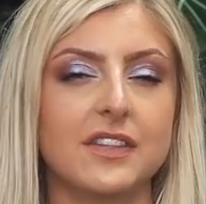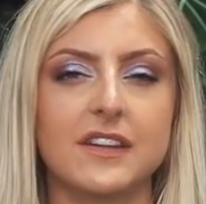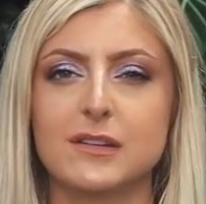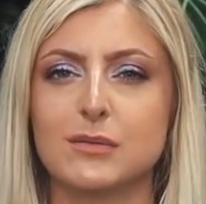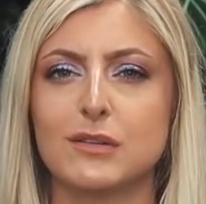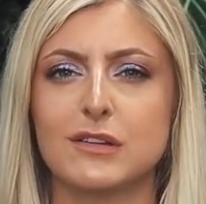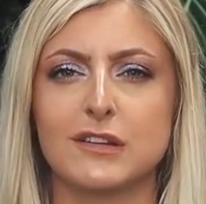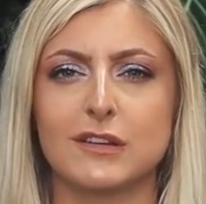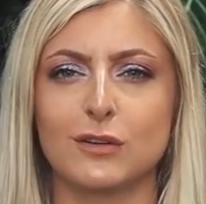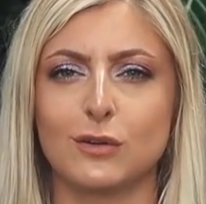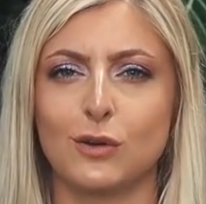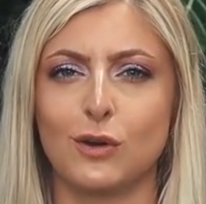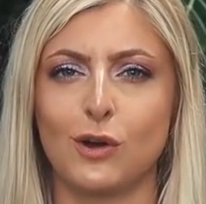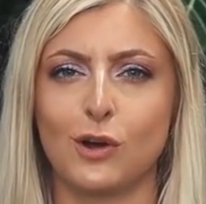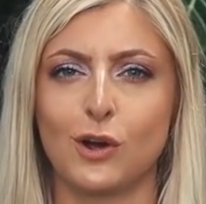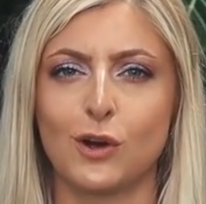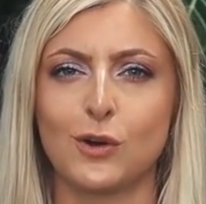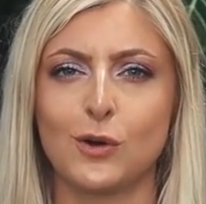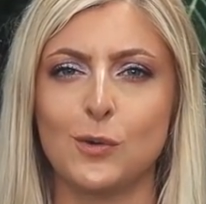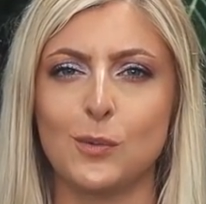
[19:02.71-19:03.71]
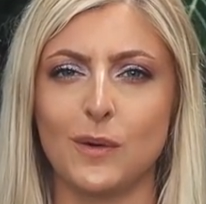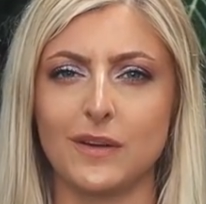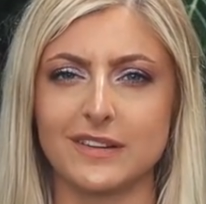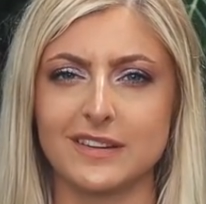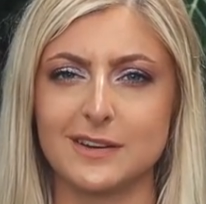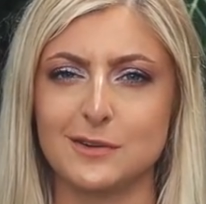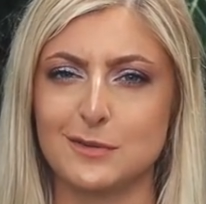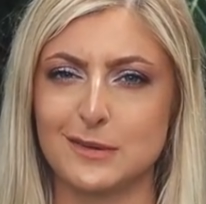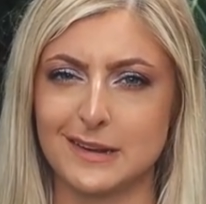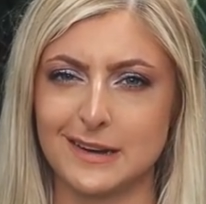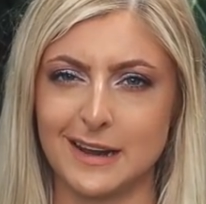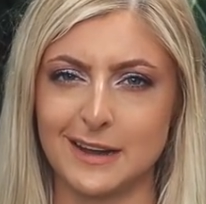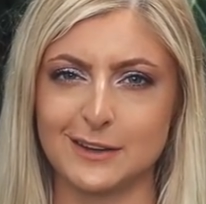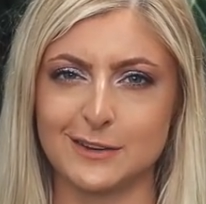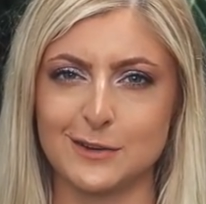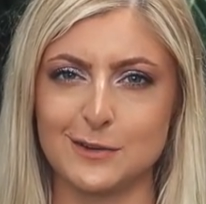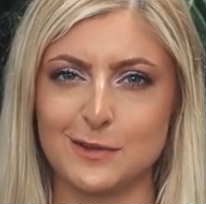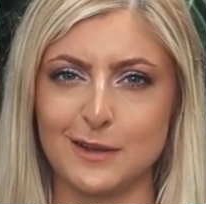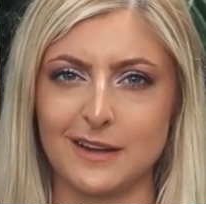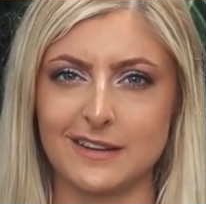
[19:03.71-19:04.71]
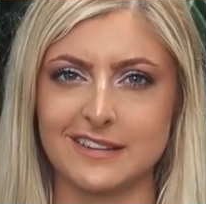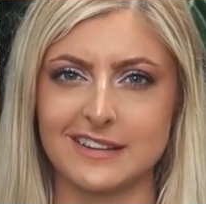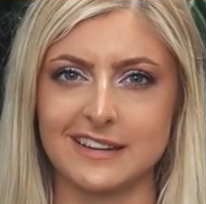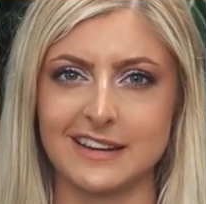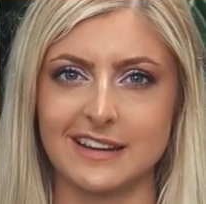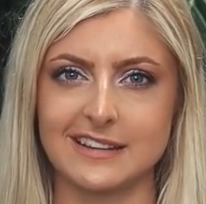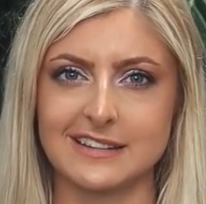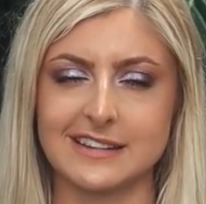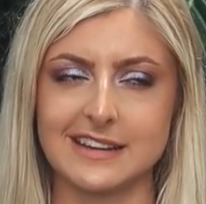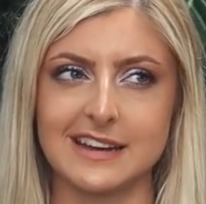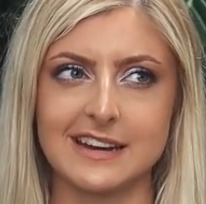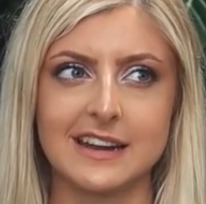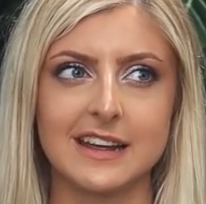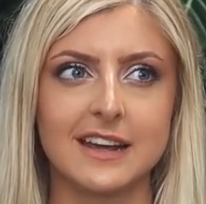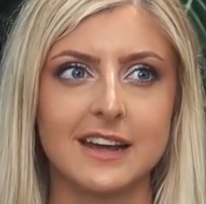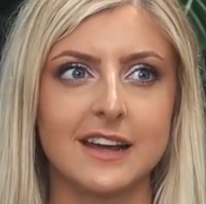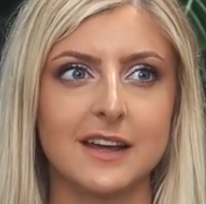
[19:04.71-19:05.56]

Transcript: this was so long ago, wasn't it? It was in like two thousand nineteen.